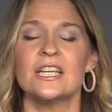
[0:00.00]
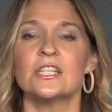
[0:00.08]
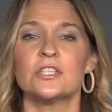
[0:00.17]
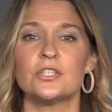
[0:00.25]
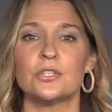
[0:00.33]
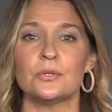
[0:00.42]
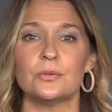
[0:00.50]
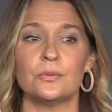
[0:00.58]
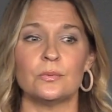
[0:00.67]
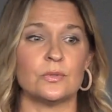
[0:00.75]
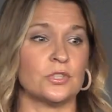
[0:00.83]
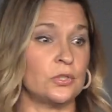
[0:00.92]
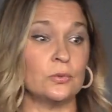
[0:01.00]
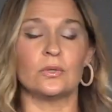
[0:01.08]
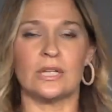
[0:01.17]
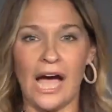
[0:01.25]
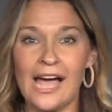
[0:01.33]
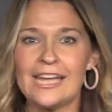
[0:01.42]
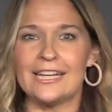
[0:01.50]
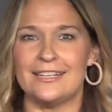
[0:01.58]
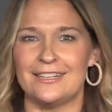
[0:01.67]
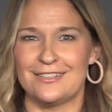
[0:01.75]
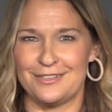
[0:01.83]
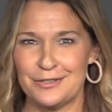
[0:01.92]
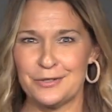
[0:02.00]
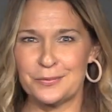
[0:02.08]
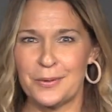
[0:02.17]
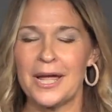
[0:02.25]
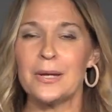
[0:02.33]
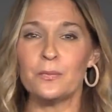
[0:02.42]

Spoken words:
to guide you, right?